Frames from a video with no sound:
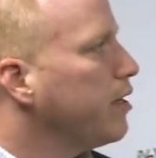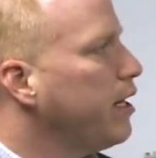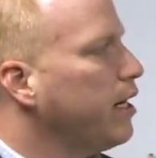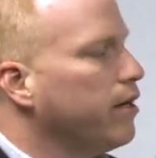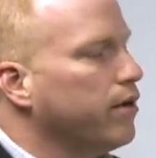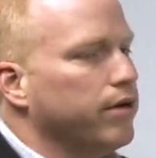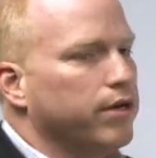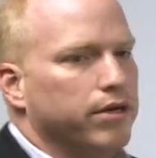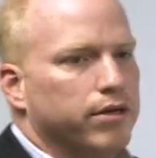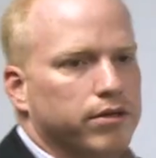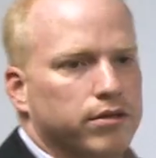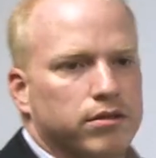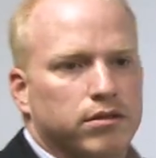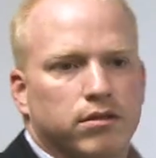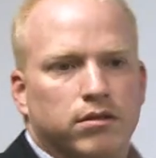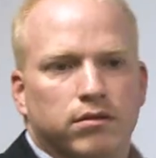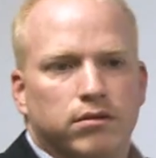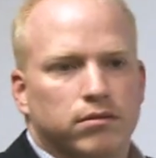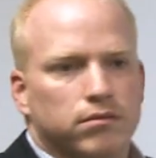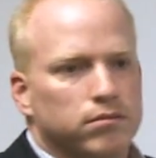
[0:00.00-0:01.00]

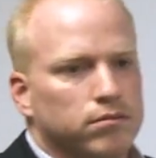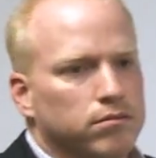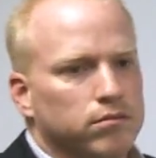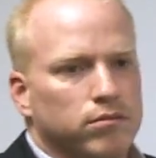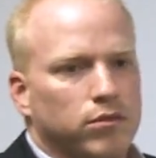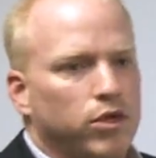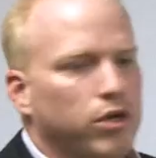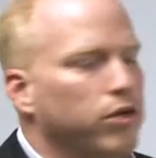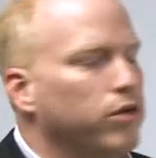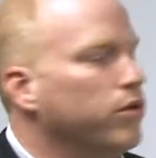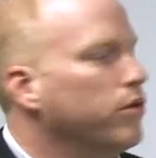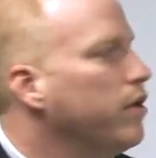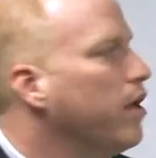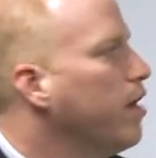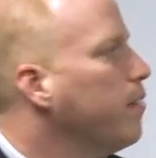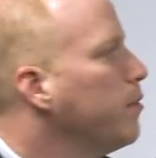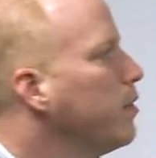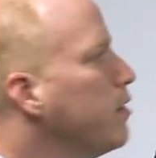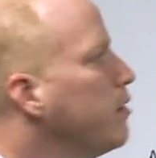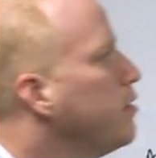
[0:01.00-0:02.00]
carriers, you
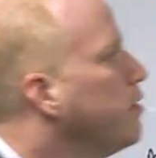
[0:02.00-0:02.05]
name it.